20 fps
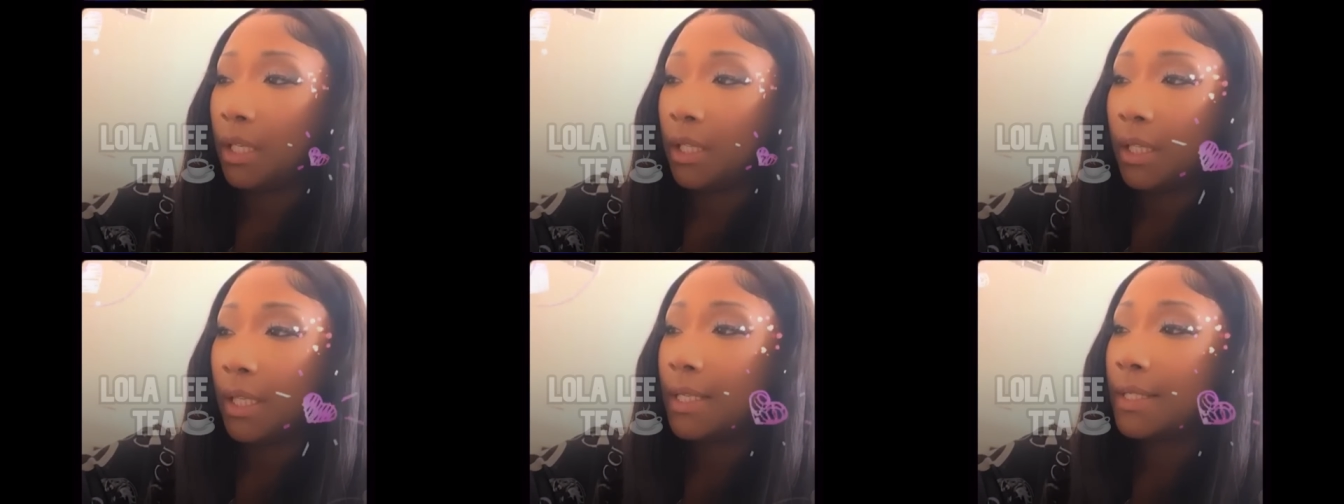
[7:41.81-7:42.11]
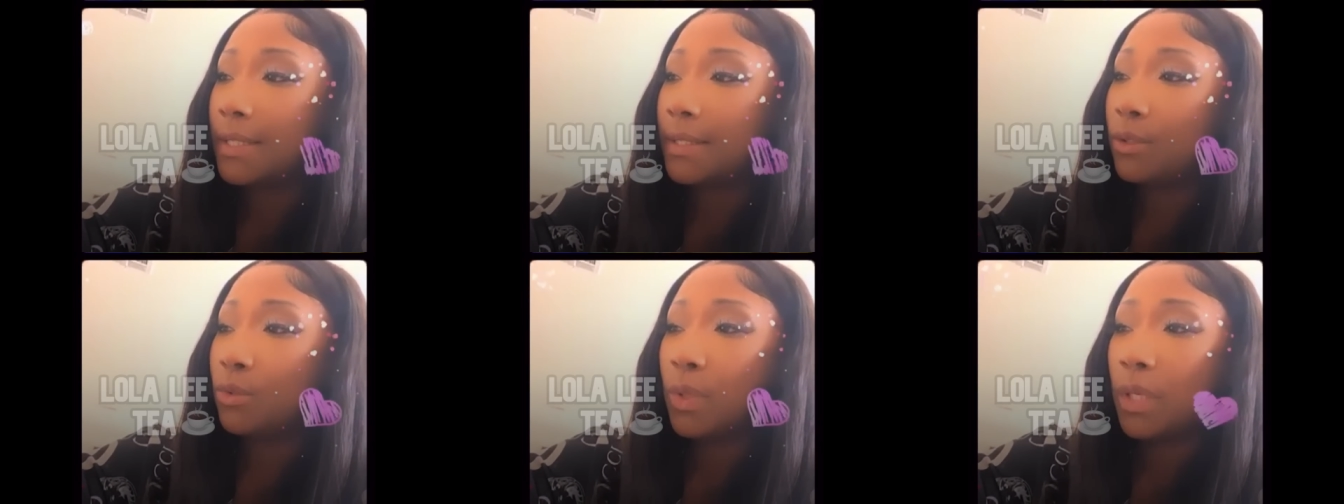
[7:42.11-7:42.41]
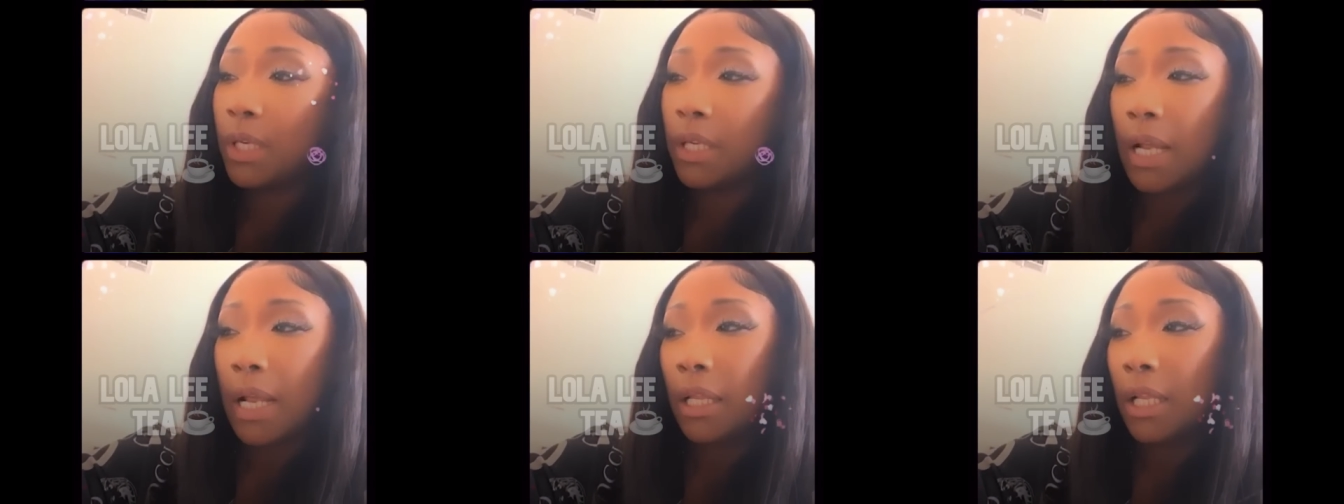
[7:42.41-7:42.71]
unless
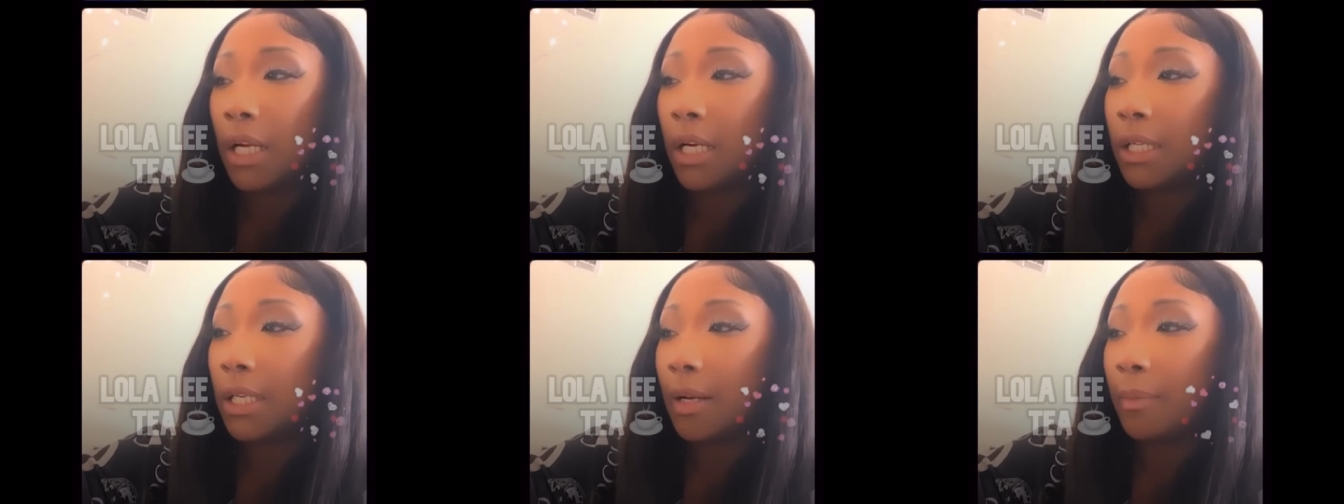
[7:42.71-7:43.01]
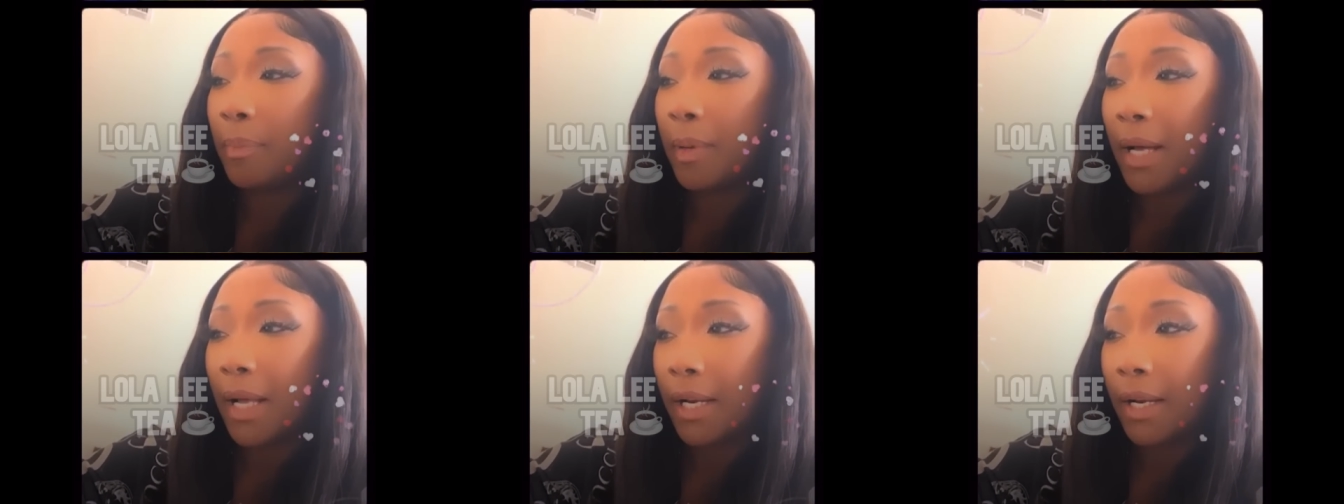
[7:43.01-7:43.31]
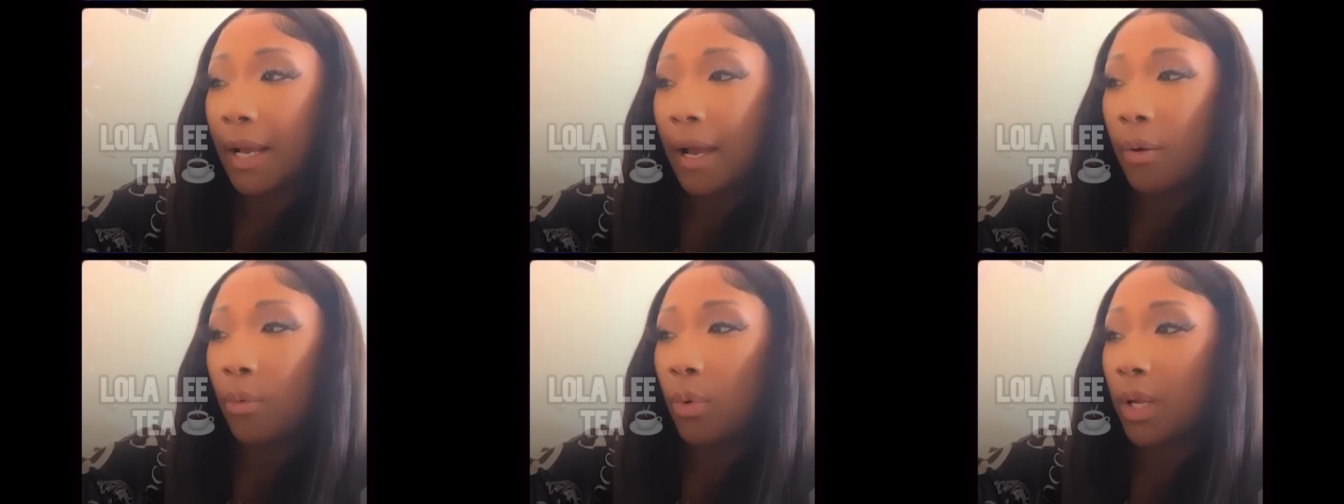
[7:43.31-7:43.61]
you get luck up out
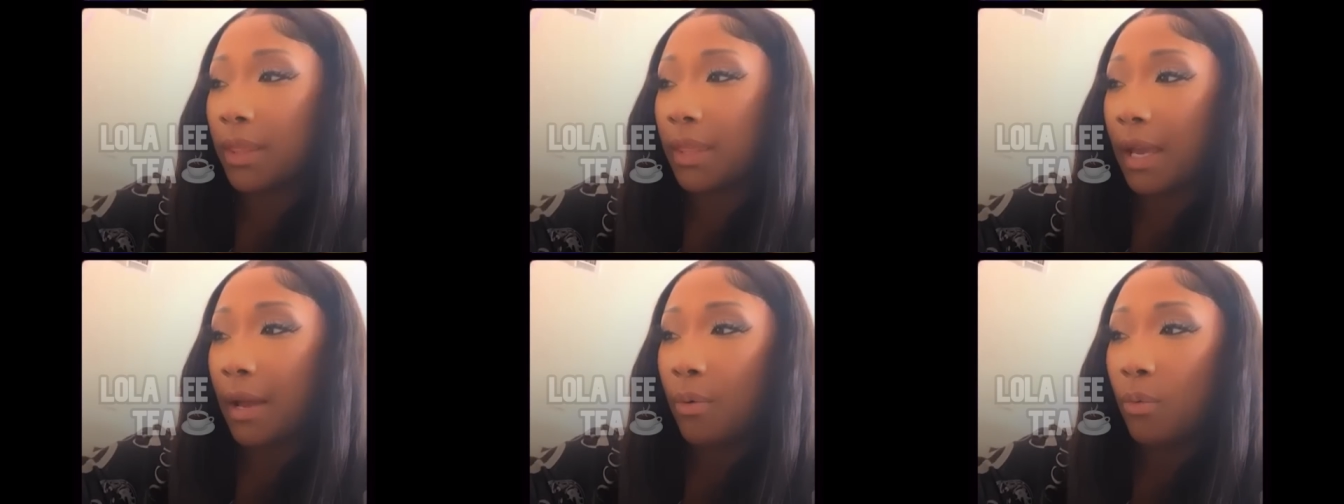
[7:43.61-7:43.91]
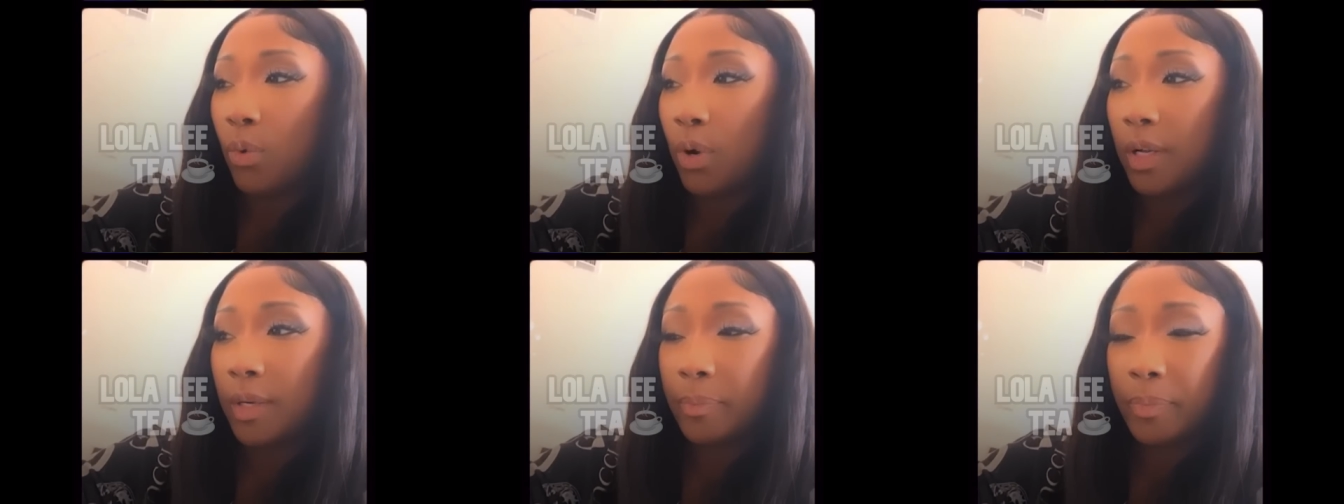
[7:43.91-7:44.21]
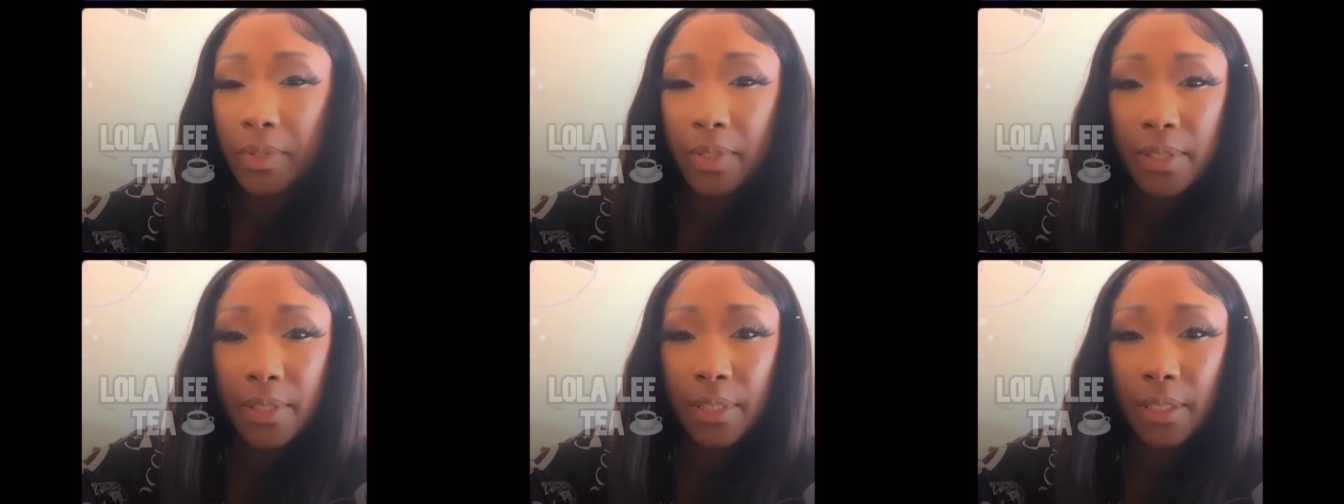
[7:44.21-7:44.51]
of that 1%,
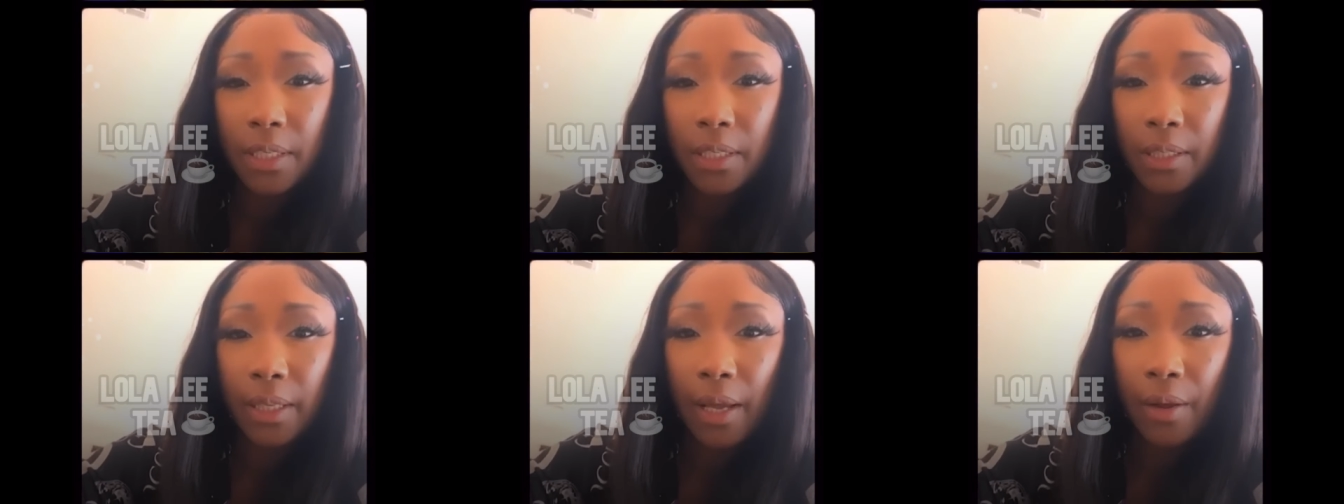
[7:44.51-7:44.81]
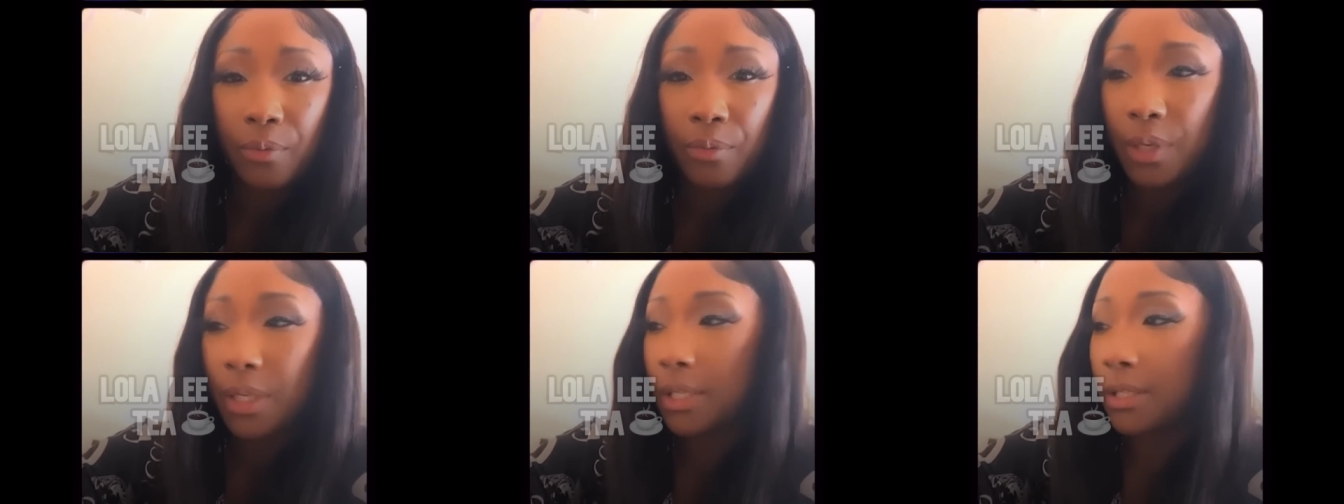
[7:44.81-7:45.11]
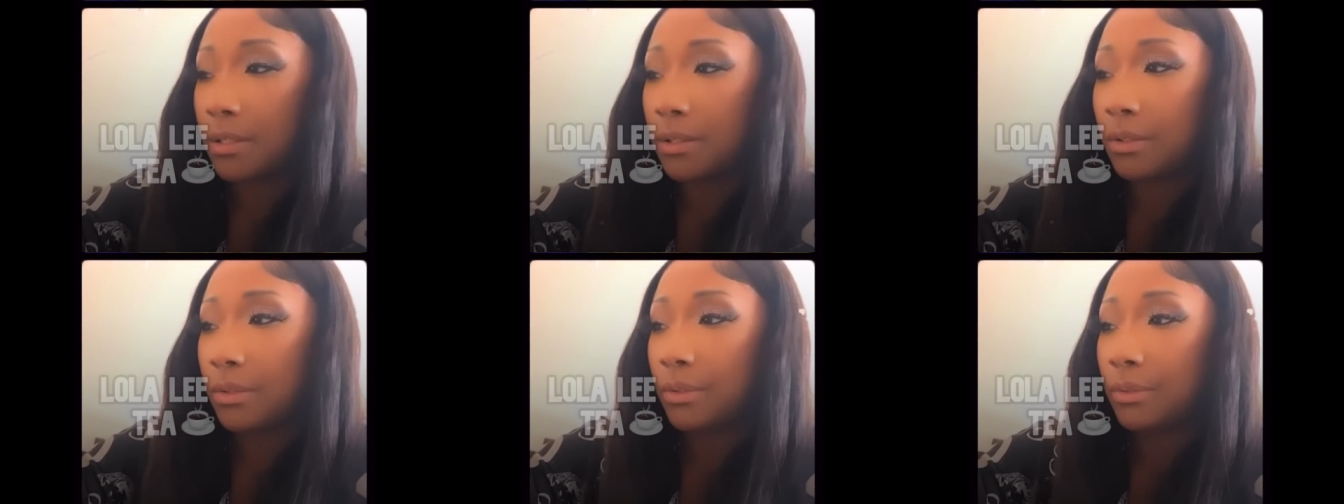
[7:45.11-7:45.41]
that
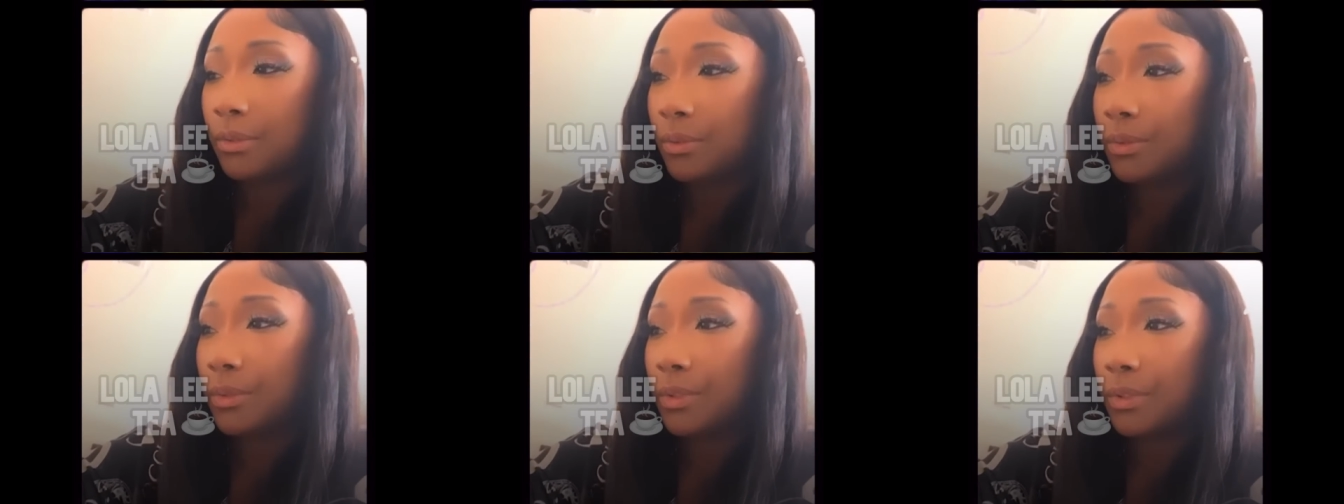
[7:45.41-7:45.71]
Russell.